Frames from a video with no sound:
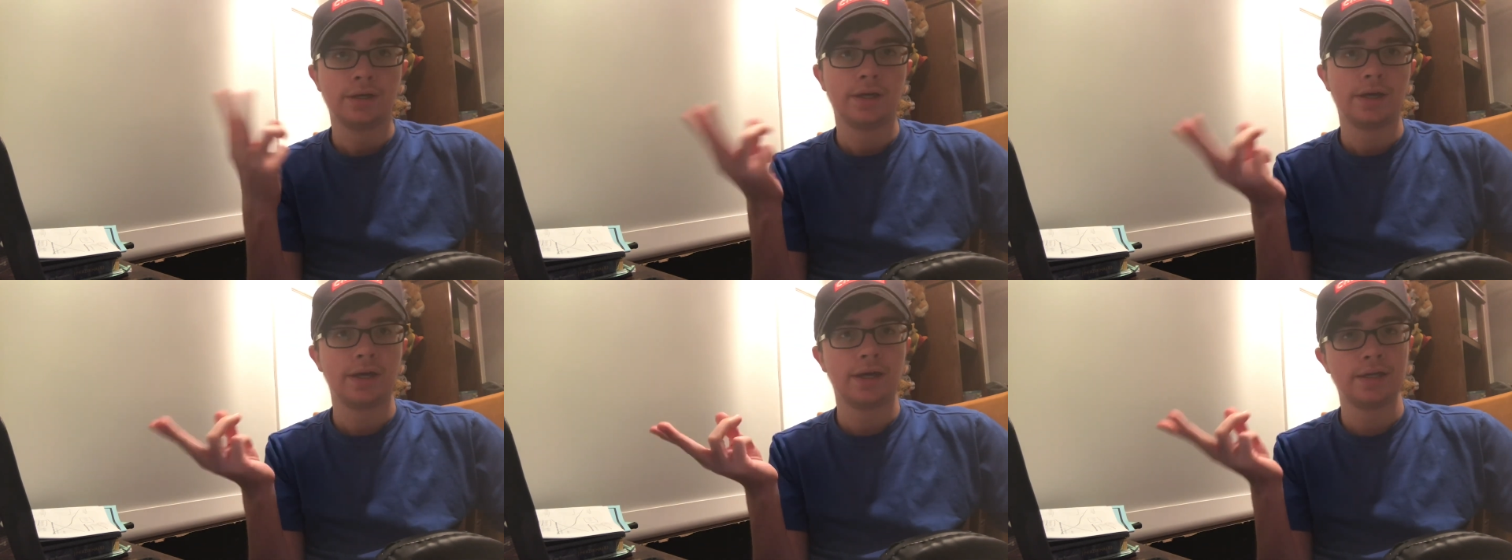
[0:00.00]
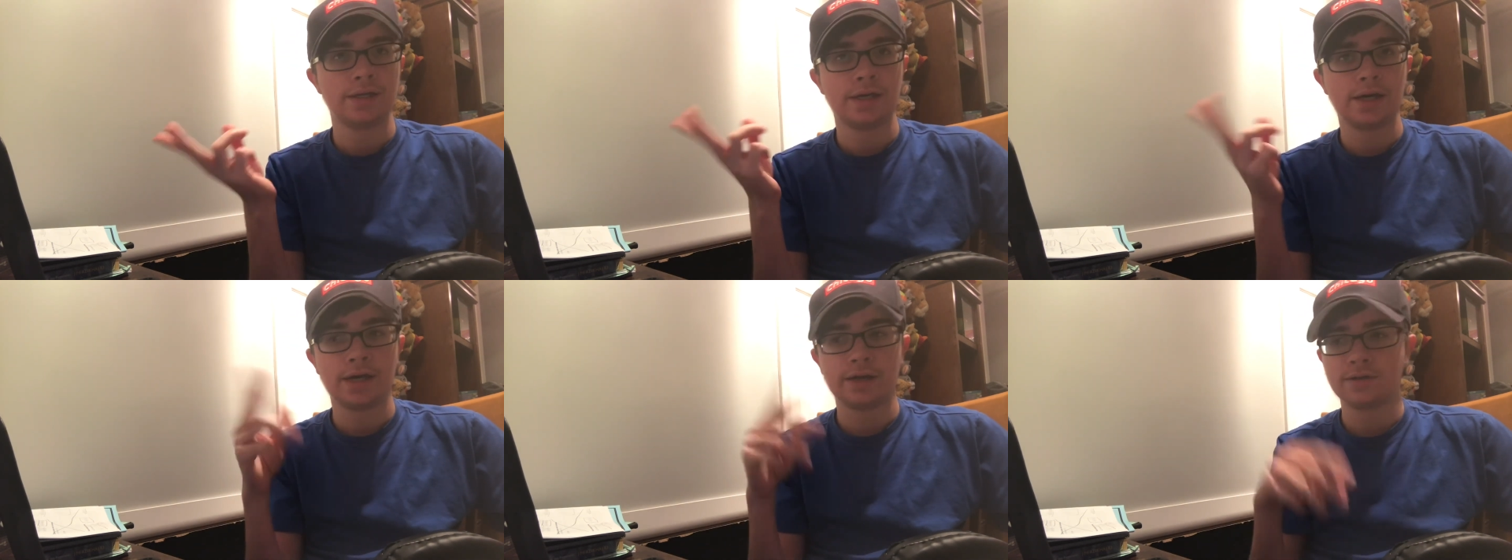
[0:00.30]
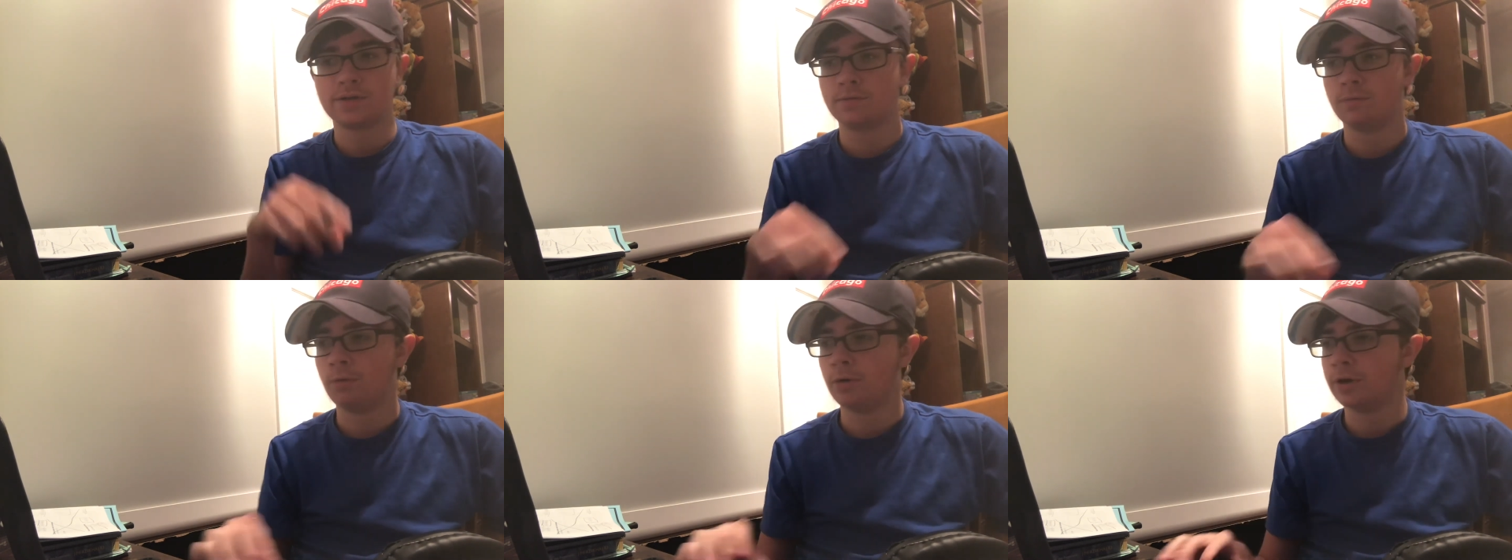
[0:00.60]
And
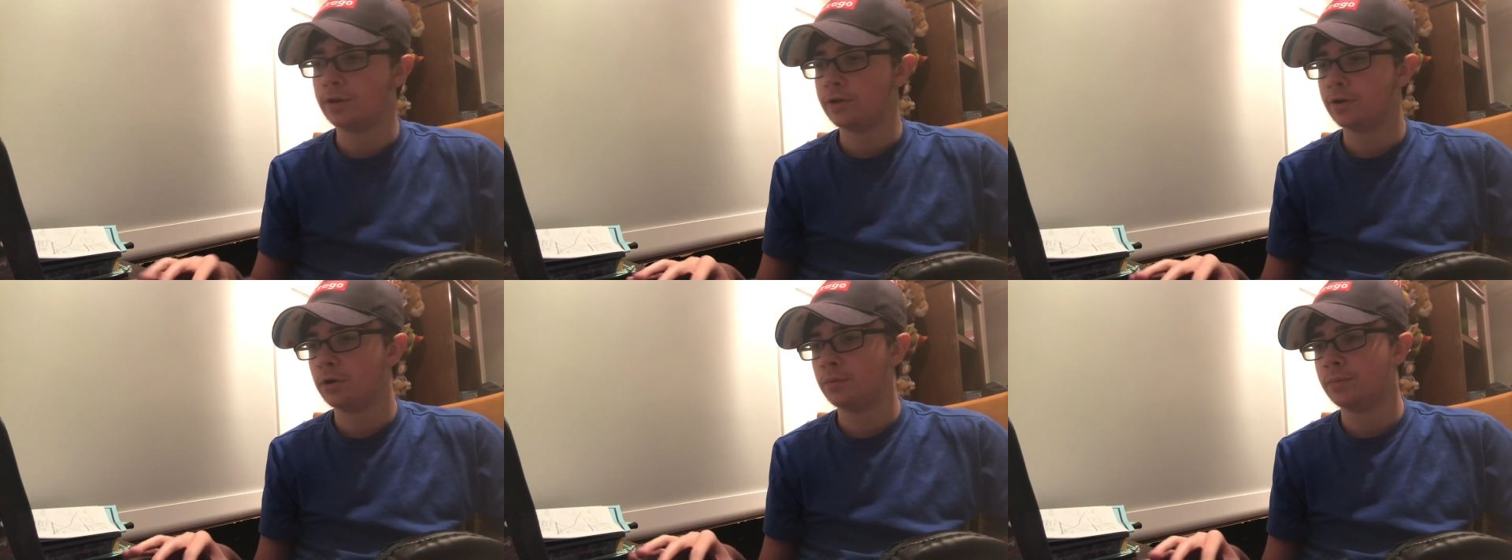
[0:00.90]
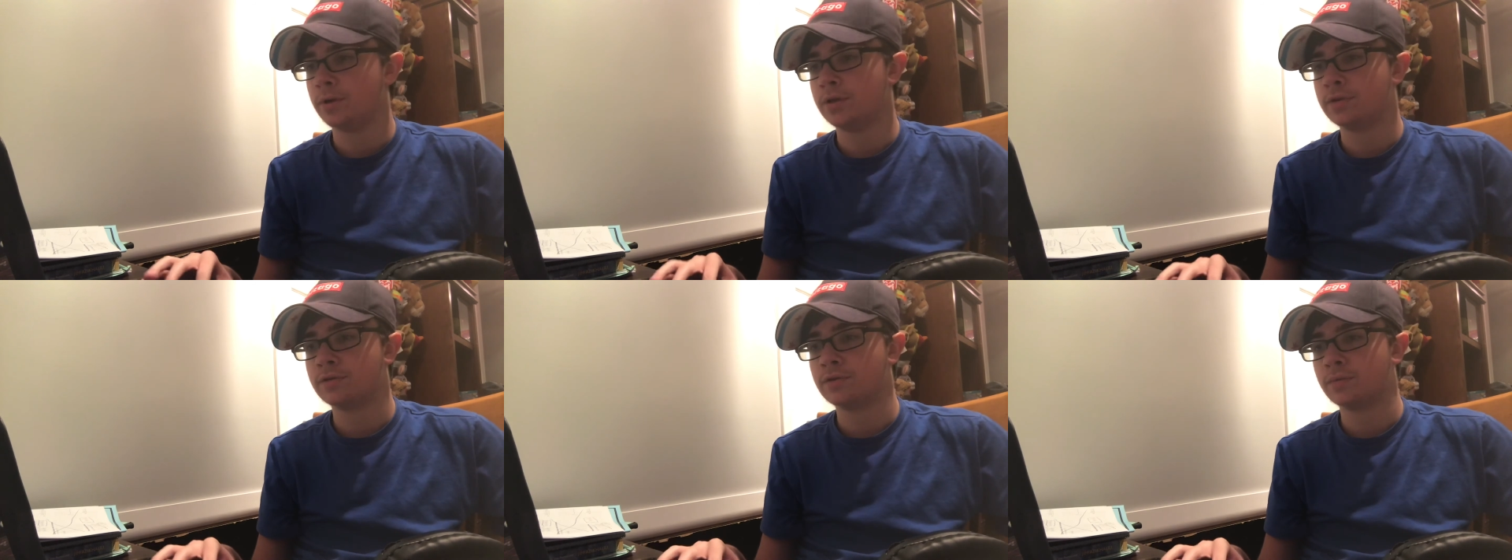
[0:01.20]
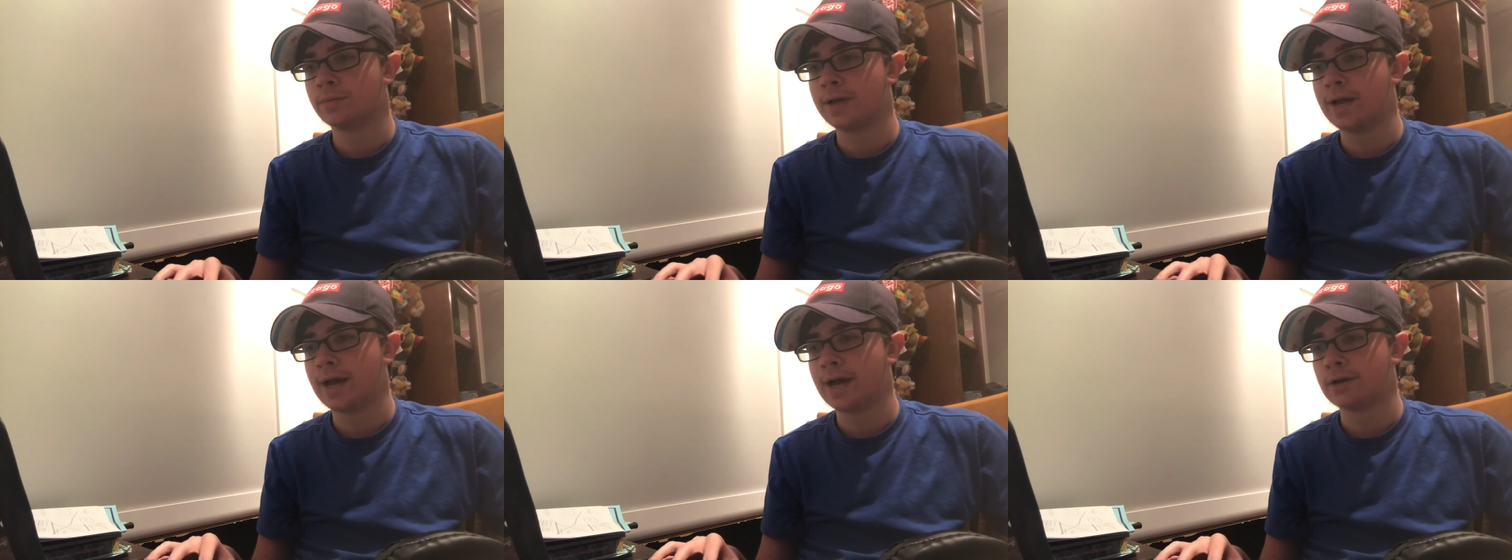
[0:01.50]
yes, one of them is the
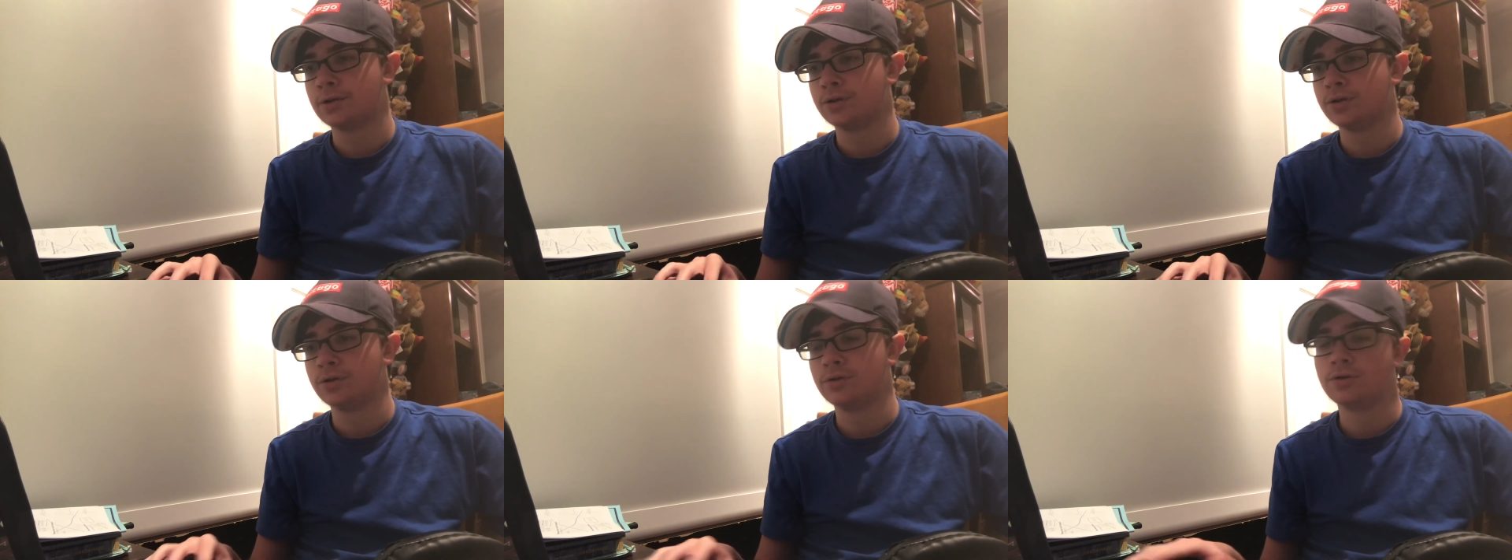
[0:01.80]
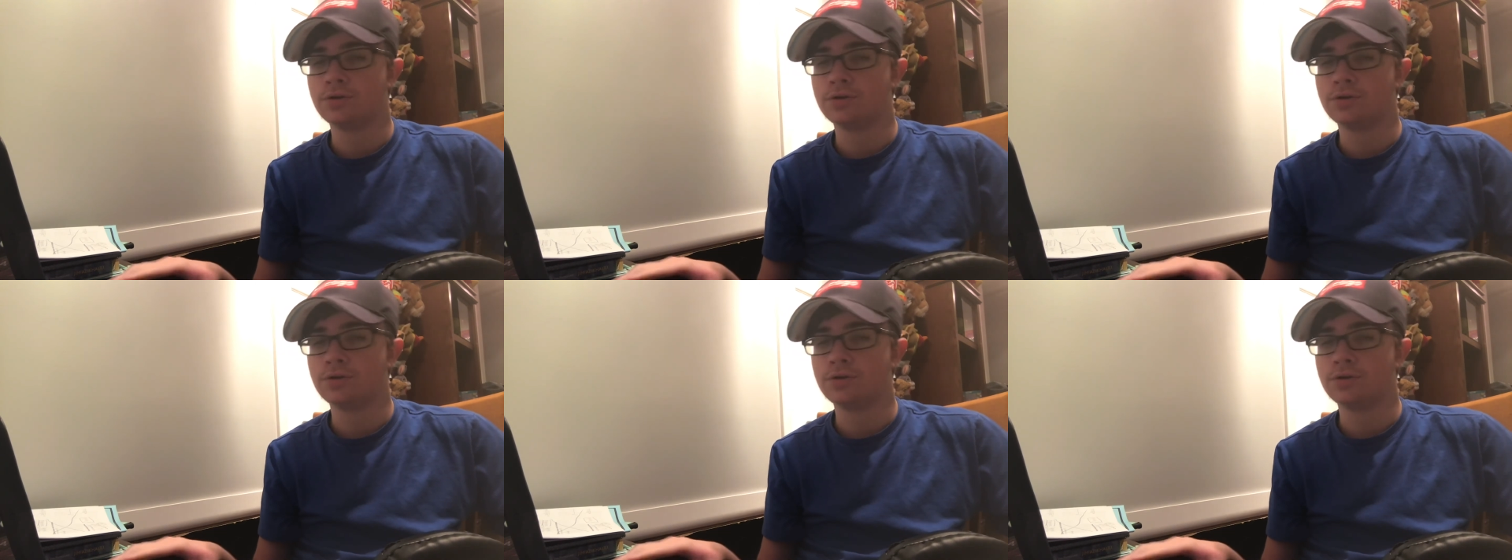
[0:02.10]
reaction